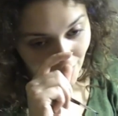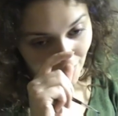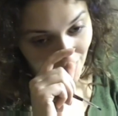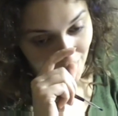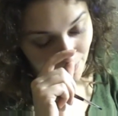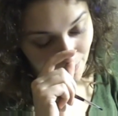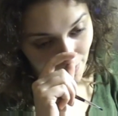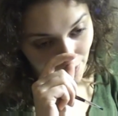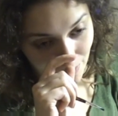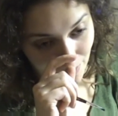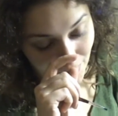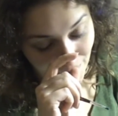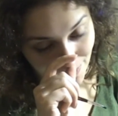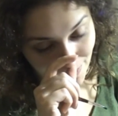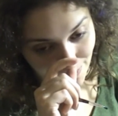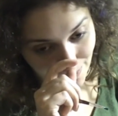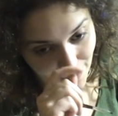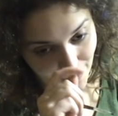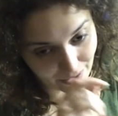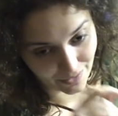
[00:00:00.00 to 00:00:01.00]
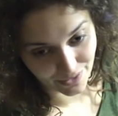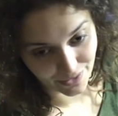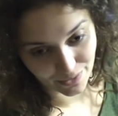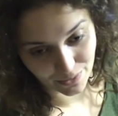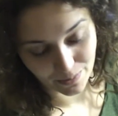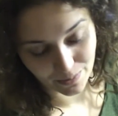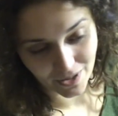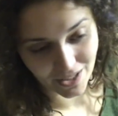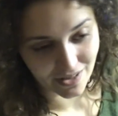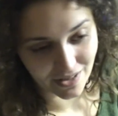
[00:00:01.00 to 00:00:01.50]
I guess both my parents
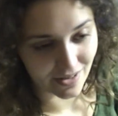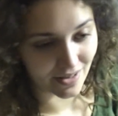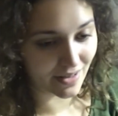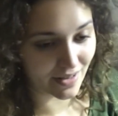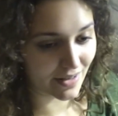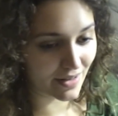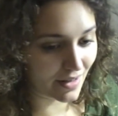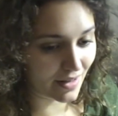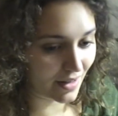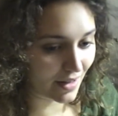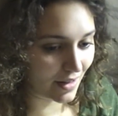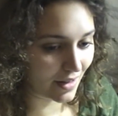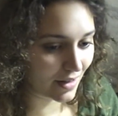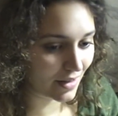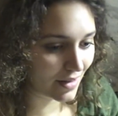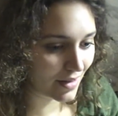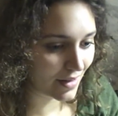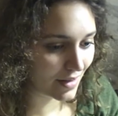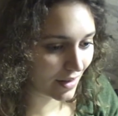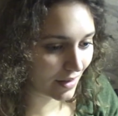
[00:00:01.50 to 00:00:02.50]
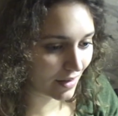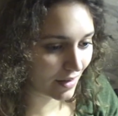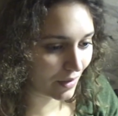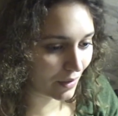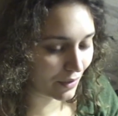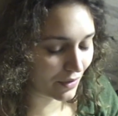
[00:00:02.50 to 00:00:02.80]
were painters, so they, they yeah.